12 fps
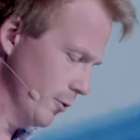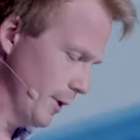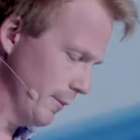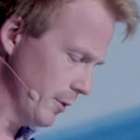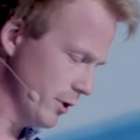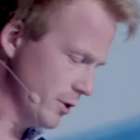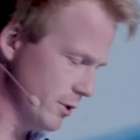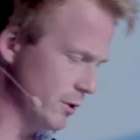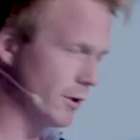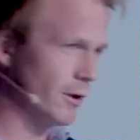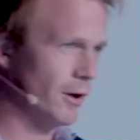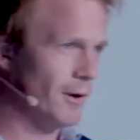members,
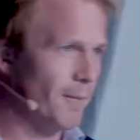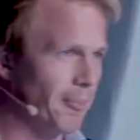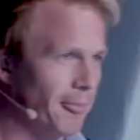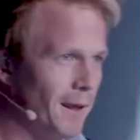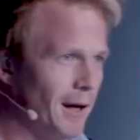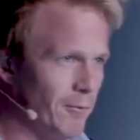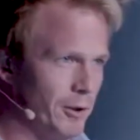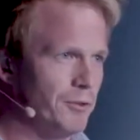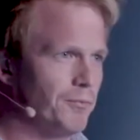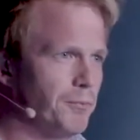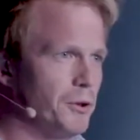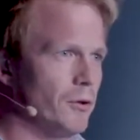and we
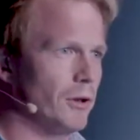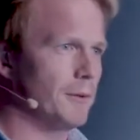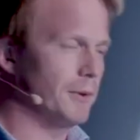purely